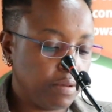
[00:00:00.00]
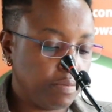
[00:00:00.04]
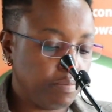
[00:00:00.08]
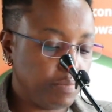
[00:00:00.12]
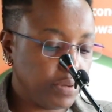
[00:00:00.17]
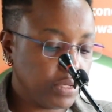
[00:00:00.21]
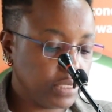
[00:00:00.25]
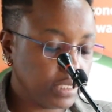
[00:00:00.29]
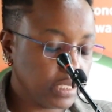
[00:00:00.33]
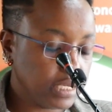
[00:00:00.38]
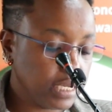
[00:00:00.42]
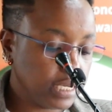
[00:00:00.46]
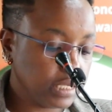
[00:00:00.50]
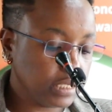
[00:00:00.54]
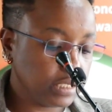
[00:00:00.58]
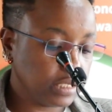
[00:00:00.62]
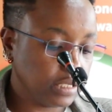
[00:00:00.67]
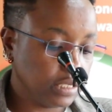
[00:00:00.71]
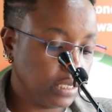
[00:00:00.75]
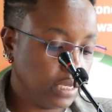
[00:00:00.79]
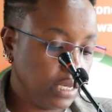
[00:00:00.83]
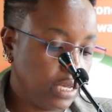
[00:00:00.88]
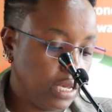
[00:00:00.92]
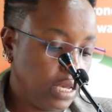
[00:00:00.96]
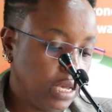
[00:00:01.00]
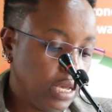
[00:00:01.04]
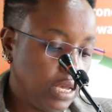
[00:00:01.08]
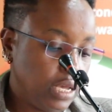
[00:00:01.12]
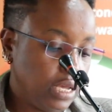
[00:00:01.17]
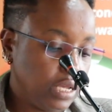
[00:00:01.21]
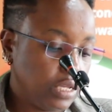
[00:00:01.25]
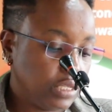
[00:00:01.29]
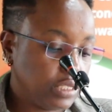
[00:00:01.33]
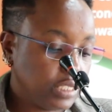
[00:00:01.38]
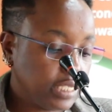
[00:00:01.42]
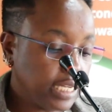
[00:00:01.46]
business,
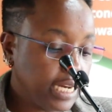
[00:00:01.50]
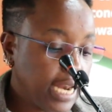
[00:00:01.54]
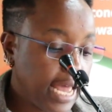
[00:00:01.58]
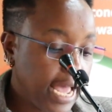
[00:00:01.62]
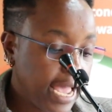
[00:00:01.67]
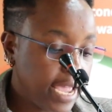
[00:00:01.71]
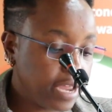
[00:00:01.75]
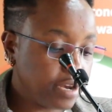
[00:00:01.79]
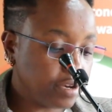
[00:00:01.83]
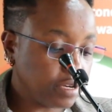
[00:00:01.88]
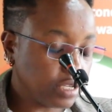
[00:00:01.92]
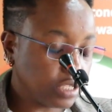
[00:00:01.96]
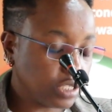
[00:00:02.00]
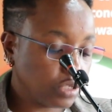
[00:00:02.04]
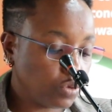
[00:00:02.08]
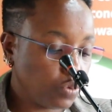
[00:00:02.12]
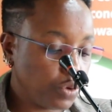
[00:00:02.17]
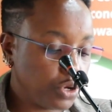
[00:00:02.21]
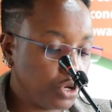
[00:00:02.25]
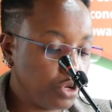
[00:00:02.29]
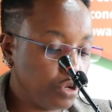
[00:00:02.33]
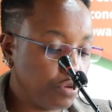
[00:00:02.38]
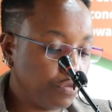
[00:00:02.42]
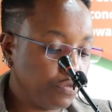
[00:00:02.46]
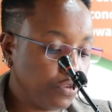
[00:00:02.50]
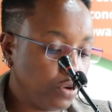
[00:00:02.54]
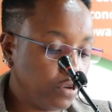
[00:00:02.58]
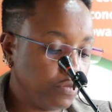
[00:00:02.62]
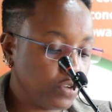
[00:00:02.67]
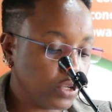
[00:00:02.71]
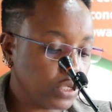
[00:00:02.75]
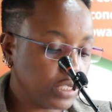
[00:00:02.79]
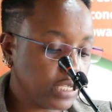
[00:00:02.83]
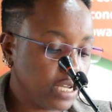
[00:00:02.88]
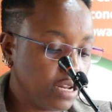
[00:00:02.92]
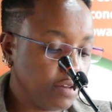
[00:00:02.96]
it's still a high risk. When you involve
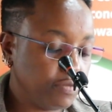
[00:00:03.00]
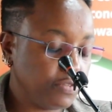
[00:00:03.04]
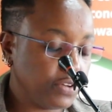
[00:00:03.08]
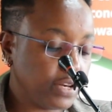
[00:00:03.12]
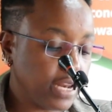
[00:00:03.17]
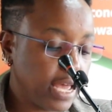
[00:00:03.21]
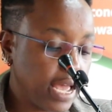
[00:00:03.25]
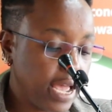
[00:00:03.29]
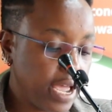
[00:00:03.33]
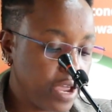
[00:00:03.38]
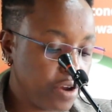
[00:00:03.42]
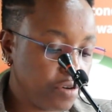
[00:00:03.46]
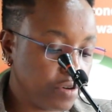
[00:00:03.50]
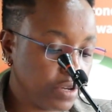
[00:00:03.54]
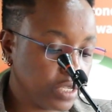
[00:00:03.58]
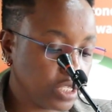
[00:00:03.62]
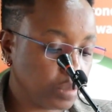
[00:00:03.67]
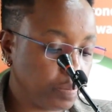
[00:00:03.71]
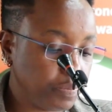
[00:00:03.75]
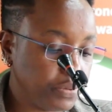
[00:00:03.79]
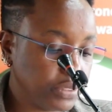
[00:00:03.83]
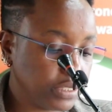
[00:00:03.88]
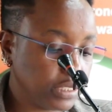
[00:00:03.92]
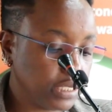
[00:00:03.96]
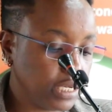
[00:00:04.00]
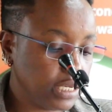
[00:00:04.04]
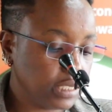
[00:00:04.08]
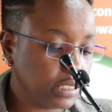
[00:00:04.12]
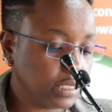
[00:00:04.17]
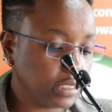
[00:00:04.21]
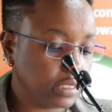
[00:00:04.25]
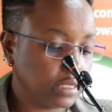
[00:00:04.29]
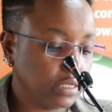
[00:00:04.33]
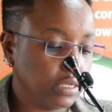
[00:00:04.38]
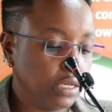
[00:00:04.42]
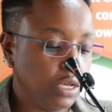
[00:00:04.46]
yourself in a high risk
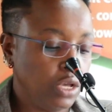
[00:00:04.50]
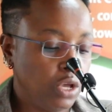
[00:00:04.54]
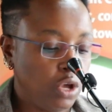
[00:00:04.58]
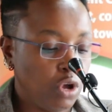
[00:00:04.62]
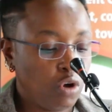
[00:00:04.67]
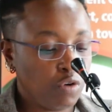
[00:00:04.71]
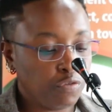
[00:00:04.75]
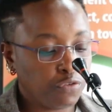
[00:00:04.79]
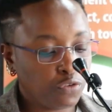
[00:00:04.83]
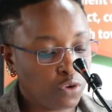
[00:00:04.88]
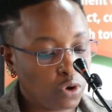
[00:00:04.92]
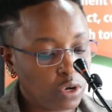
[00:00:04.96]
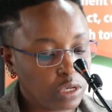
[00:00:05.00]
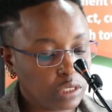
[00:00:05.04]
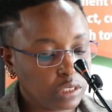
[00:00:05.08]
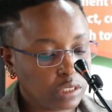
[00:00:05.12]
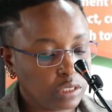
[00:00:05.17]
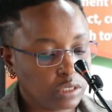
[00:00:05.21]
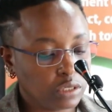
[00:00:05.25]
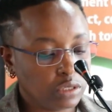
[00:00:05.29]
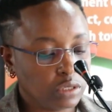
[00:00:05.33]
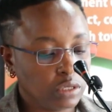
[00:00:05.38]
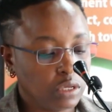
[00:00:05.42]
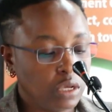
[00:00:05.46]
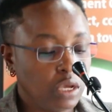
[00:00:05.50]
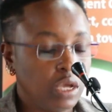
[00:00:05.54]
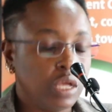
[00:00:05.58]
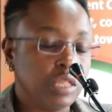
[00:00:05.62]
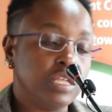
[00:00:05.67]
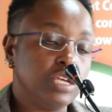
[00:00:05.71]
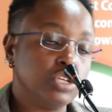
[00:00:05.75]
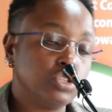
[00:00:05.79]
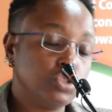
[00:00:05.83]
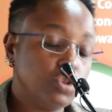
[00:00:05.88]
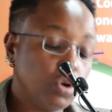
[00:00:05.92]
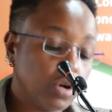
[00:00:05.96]
business, of course,
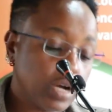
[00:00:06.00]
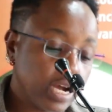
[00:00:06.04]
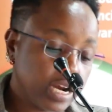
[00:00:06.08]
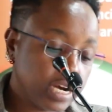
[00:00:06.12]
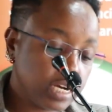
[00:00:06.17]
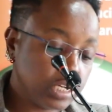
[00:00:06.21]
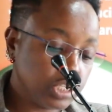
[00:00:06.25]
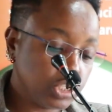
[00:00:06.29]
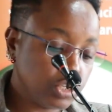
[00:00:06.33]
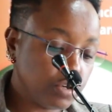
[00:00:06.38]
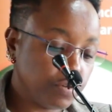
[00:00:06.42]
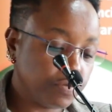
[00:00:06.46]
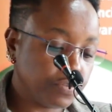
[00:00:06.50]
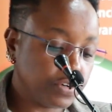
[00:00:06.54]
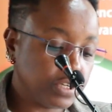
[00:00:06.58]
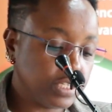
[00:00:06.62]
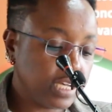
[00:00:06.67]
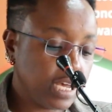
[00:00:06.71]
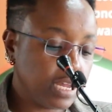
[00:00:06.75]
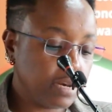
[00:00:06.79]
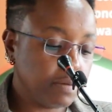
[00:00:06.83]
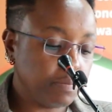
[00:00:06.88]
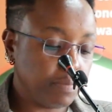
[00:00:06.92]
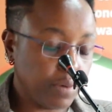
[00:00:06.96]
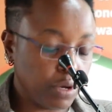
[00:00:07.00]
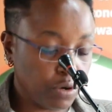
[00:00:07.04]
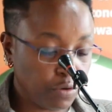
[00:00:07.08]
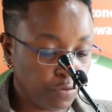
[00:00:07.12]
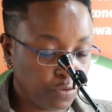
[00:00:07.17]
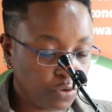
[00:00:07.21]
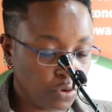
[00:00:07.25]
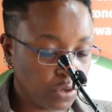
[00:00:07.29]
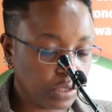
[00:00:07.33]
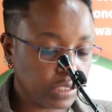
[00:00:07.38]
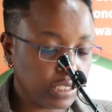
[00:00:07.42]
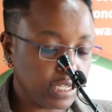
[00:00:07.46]
there is no guarantee of return, but
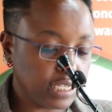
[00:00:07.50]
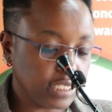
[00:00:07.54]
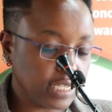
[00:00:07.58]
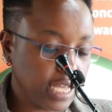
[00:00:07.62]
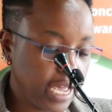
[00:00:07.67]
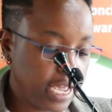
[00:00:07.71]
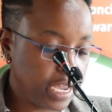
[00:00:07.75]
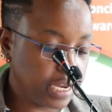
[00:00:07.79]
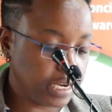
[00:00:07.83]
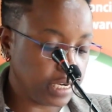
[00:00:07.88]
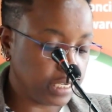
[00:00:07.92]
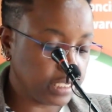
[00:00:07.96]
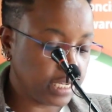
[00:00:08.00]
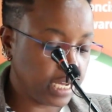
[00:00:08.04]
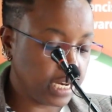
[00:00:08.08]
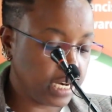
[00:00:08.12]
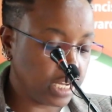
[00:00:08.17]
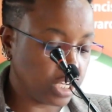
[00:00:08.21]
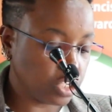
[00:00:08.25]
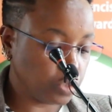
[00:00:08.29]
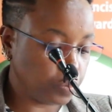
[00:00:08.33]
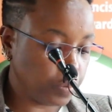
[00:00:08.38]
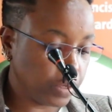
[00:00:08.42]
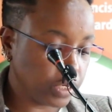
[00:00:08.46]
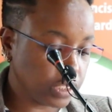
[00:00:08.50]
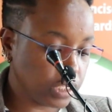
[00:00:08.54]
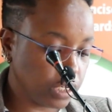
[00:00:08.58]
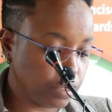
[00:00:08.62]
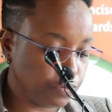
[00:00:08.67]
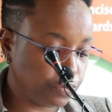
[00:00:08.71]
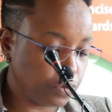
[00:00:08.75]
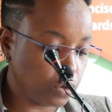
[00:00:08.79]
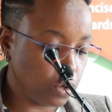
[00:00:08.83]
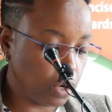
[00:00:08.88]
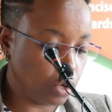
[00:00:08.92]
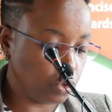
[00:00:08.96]
of course, there's a high return expected
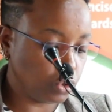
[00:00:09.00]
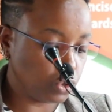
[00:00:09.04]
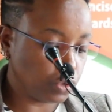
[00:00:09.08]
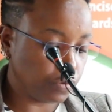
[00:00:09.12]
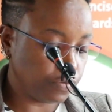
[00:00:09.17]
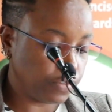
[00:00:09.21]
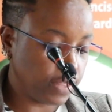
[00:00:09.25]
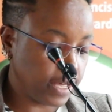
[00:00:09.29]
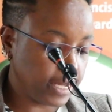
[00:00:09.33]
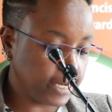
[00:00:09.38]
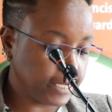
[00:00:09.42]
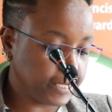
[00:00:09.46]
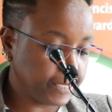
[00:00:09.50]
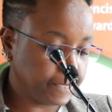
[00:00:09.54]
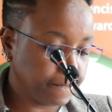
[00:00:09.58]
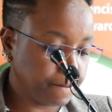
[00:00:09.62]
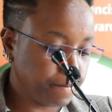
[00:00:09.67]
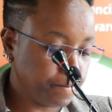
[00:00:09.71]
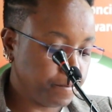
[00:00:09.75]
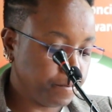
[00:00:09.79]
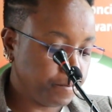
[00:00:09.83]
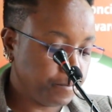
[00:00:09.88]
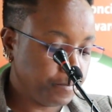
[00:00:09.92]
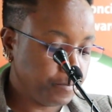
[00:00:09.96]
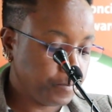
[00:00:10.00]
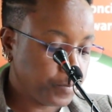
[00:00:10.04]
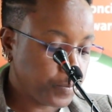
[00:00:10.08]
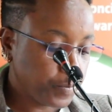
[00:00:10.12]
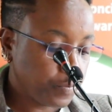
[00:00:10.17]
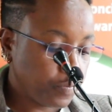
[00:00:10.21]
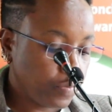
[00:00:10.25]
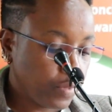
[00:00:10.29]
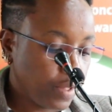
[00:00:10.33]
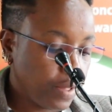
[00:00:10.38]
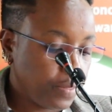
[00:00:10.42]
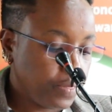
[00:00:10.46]
out of that.
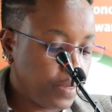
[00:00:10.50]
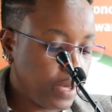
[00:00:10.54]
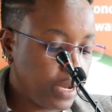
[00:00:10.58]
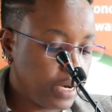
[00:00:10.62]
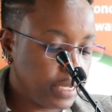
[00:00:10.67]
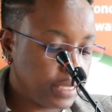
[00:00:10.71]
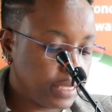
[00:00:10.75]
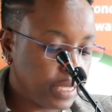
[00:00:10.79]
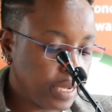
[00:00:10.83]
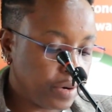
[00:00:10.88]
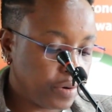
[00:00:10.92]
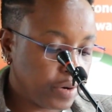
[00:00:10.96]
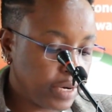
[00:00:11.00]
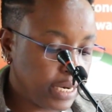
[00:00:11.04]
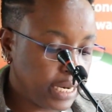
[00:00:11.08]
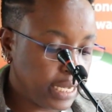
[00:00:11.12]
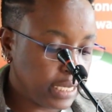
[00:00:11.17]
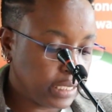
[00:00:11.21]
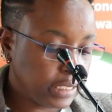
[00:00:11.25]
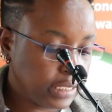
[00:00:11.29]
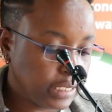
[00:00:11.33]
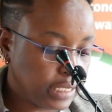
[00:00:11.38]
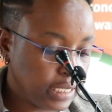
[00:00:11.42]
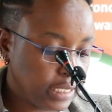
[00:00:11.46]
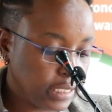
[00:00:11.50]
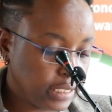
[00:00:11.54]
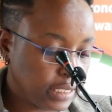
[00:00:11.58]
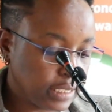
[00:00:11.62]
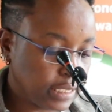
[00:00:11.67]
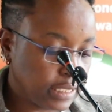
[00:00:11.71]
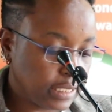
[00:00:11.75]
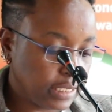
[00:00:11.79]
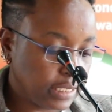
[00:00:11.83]
Then in the real estate,